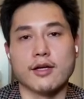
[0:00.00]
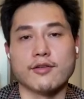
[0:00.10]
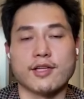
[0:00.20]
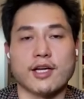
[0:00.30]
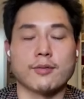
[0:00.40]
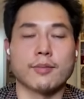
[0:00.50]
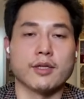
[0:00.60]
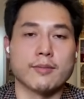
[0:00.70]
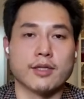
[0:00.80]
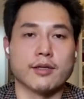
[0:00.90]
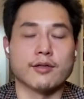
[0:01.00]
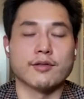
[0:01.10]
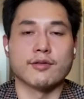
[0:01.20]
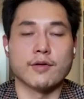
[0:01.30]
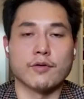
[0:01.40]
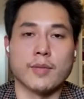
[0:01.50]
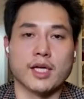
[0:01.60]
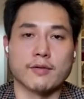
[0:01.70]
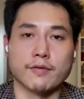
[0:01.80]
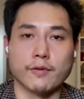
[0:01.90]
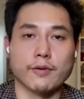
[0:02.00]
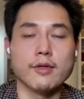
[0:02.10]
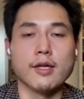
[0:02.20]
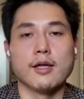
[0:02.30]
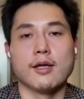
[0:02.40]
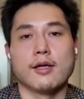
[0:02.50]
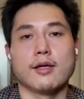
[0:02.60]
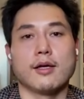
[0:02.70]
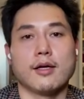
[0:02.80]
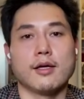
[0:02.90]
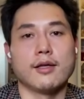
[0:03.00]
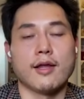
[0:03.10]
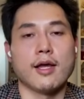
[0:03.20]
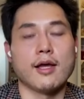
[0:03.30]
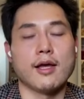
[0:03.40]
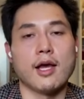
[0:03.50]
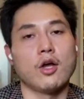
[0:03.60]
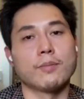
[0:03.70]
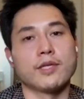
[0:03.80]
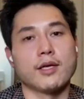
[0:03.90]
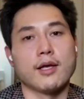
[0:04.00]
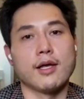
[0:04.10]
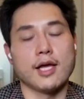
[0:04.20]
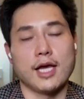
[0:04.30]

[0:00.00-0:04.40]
understandably because they were made a fool. Uh, they helped